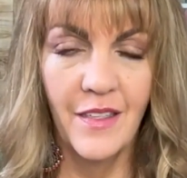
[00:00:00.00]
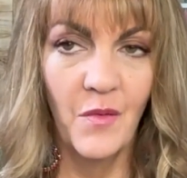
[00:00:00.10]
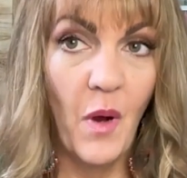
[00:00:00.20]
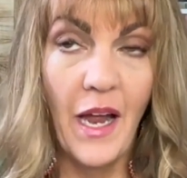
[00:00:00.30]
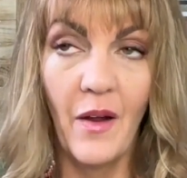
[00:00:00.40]

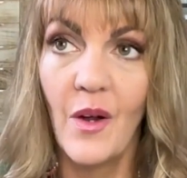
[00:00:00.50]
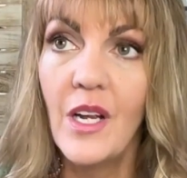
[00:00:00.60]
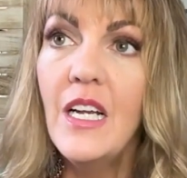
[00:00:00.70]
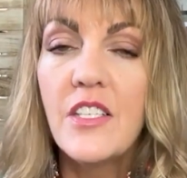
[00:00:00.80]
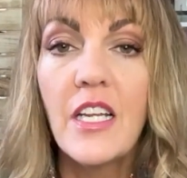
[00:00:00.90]
Wow,
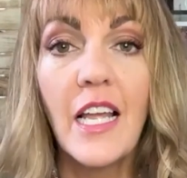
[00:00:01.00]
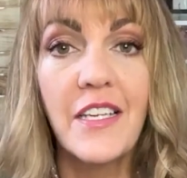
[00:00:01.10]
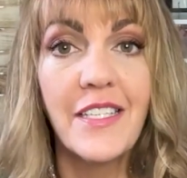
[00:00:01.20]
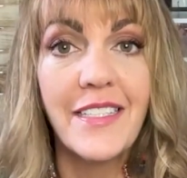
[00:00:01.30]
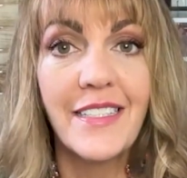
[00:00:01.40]
to
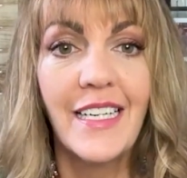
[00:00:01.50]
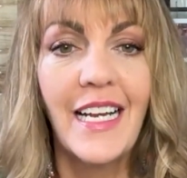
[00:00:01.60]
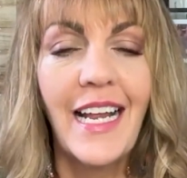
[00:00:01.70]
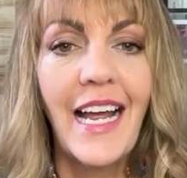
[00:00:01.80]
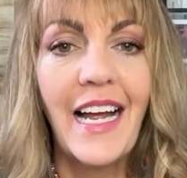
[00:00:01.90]
London
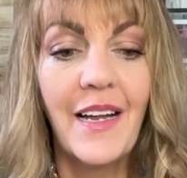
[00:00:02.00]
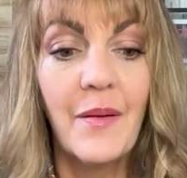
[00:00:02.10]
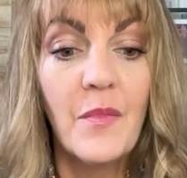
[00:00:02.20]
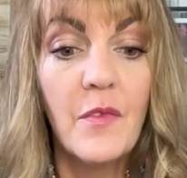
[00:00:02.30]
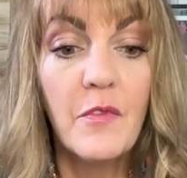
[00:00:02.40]

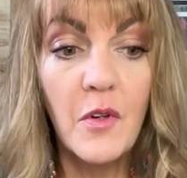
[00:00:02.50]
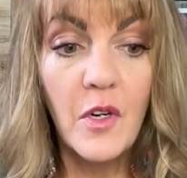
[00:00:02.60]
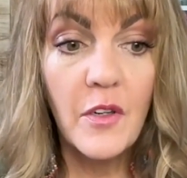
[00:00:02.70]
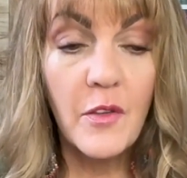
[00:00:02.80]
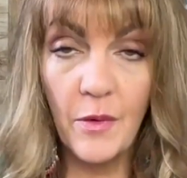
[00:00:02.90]

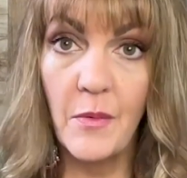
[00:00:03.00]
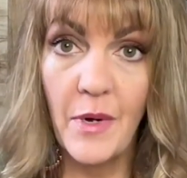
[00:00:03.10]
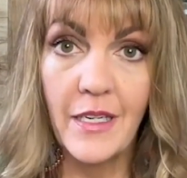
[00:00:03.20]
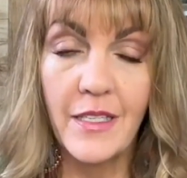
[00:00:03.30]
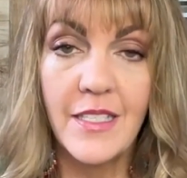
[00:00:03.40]
for 3
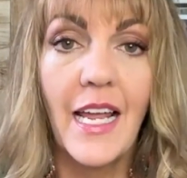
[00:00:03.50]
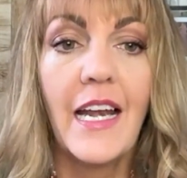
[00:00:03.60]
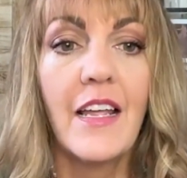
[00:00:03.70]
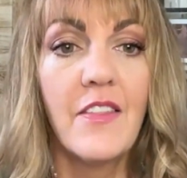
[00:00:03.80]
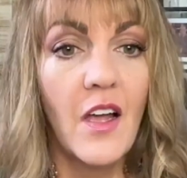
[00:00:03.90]
weeks.
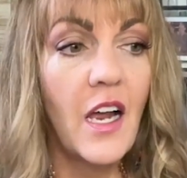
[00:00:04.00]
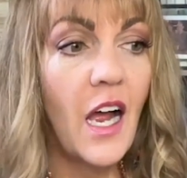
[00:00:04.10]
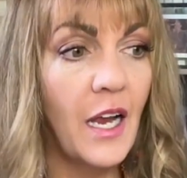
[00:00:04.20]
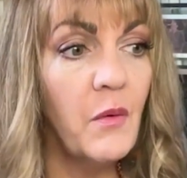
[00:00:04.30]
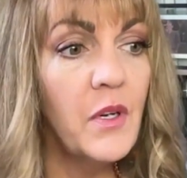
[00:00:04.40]
And I thought
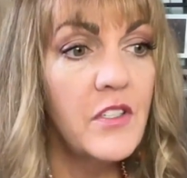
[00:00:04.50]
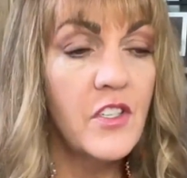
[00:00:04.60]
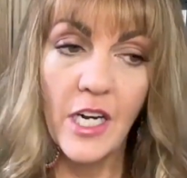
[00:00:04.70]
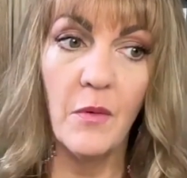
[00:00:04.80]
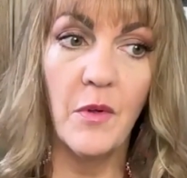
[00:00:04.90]
I would
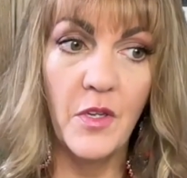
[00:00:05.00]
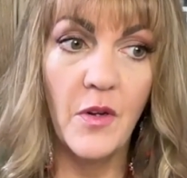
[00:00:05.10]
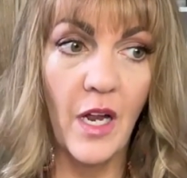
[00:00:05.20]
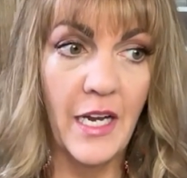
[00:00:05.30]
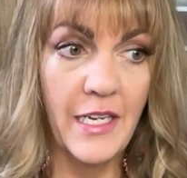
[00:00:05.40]
share with you
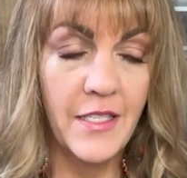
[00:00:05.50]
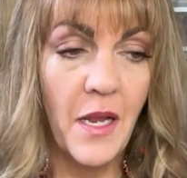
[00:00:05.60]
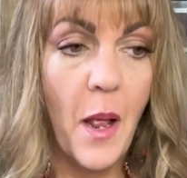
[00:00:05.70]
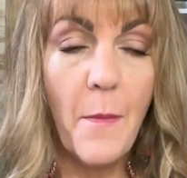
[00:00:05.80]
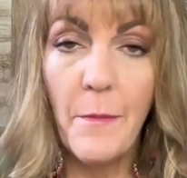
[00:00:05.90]
guys,
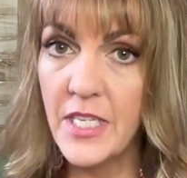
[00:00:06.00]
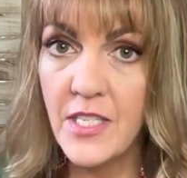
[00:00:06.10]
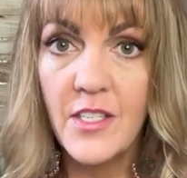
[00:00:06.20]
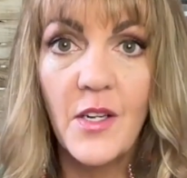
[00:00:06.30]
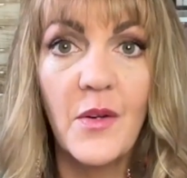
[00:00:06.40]

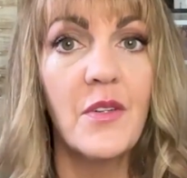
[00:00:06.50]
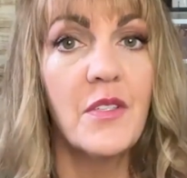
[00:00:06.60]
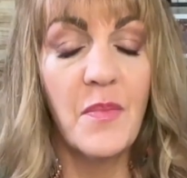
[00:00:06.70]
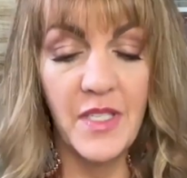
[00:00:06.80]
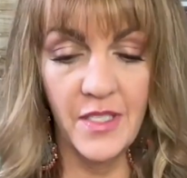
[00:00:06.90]
business owner
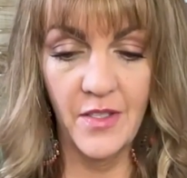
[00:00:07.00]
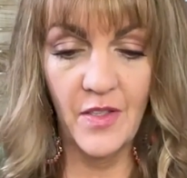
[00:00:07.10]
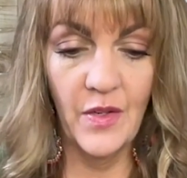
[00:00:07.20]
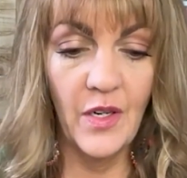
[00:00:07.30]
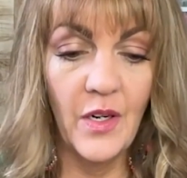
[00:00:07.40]
to business
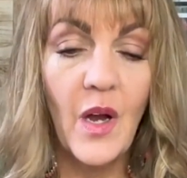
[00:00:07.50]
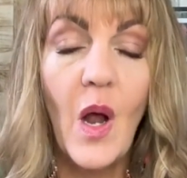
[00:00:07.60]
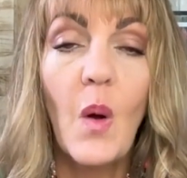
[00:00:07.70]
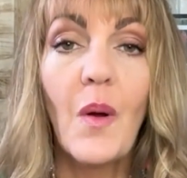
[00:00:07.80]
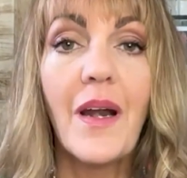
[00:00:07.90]
owner,
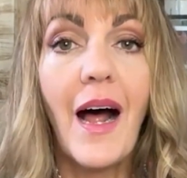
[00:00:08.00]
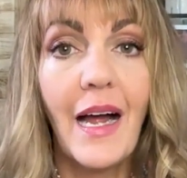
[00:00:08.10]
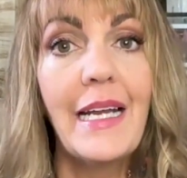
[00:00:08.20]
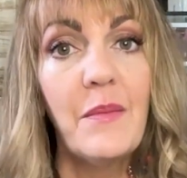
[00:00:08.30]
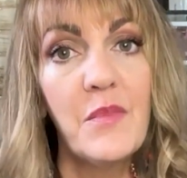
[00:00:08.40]
what
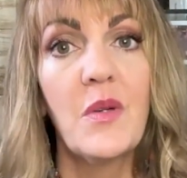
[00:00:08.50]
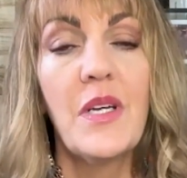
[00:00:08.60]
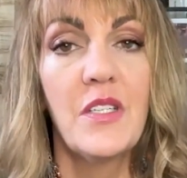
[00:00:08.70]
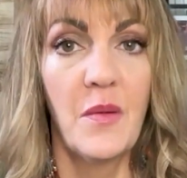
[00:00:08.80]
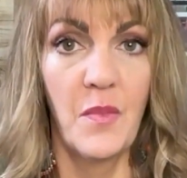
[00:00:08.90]
I am doing
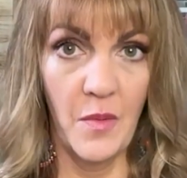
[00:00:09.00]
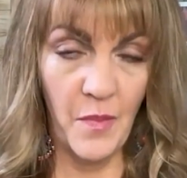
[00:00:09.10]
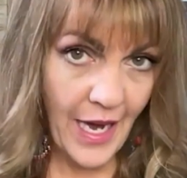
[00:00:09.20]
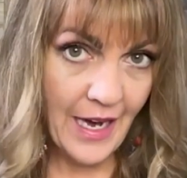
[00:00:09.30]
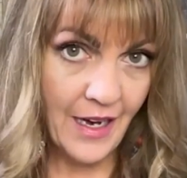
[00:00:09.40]
to
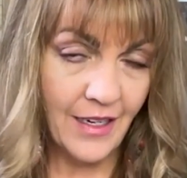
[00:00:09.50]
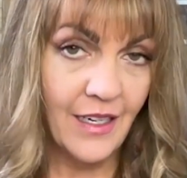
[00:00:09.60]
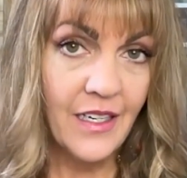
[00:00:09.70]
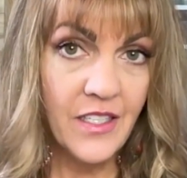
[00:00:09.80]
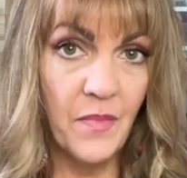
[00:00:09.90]
prepare
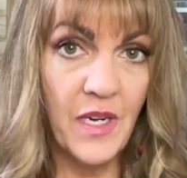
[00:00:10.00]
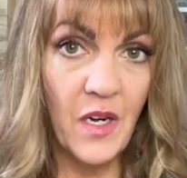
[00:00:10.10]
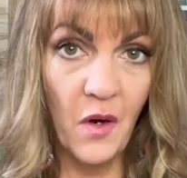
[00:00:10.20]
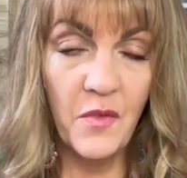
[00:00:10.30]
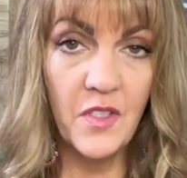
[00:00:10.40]
to be
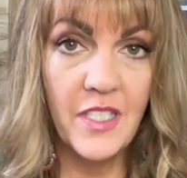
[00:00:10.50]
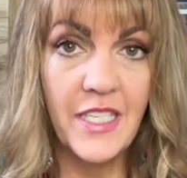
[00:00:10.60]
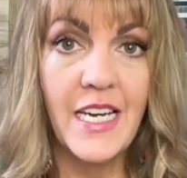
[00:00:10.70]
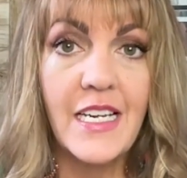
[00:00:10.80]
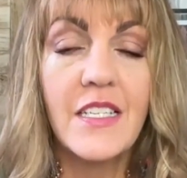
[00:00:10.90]

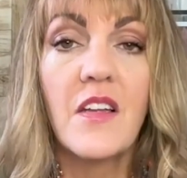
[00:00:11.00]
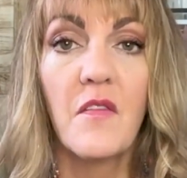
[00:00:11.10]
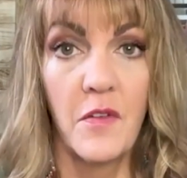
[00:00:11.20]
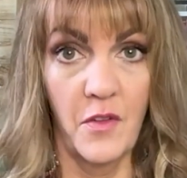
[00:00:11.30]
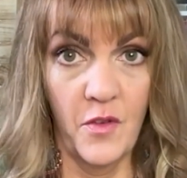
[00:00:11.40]
overseas
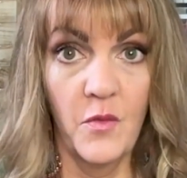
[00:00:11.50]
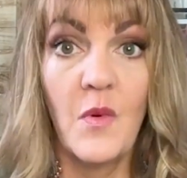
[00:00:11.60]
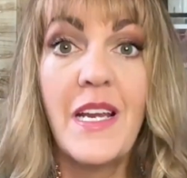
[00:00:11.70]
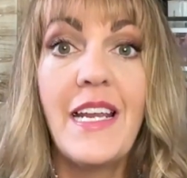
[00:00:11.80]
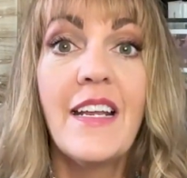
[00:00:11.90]
for
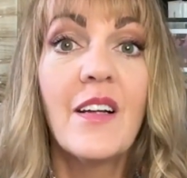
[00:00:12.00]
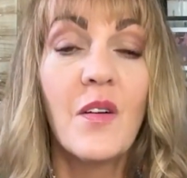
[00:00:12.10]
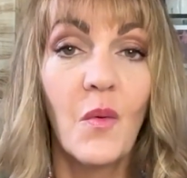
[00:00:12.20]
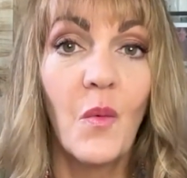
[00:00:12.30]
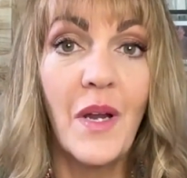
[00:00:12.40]
3
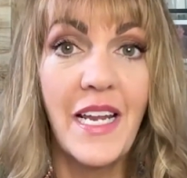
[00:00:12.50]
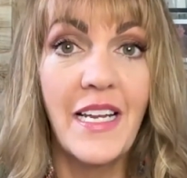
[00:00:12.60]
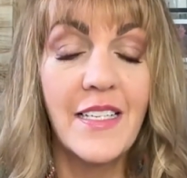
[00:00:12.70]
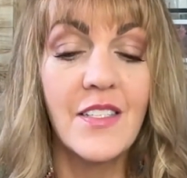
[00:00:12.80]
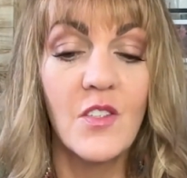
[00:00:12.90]

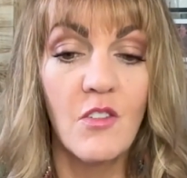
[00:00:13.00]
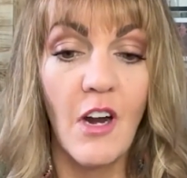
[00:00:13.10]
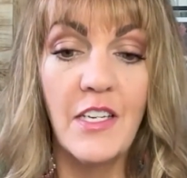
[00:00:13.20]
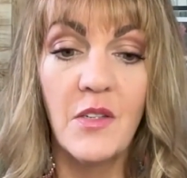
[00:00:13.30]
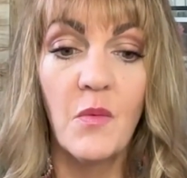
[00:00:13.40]
weeks,
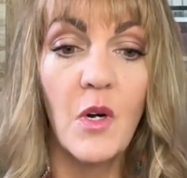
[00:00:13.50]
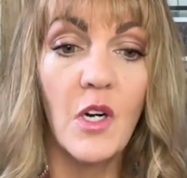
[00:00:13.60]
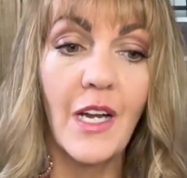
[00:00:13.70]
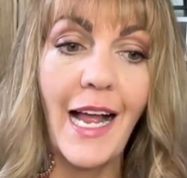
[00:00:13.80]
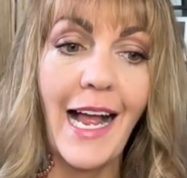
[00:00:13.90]
trying to
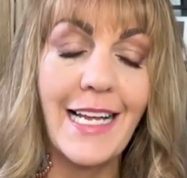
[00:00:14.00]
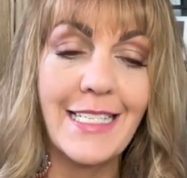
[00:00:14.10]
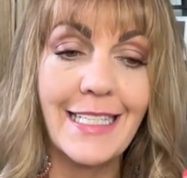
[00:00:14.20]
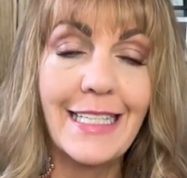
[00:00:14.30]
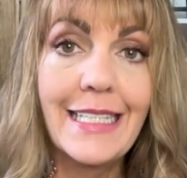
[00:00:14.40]
work
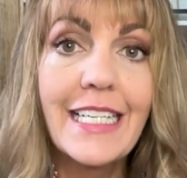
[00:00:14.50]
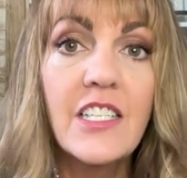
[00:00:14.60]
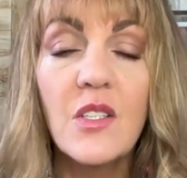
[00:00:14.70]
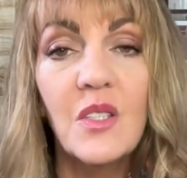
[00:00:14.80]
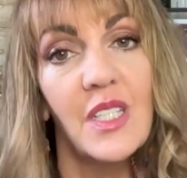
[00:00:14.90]
as
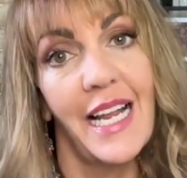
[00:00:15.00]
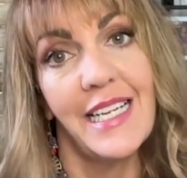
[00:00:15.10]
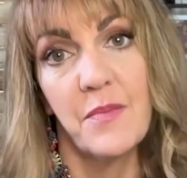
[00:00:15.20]
little as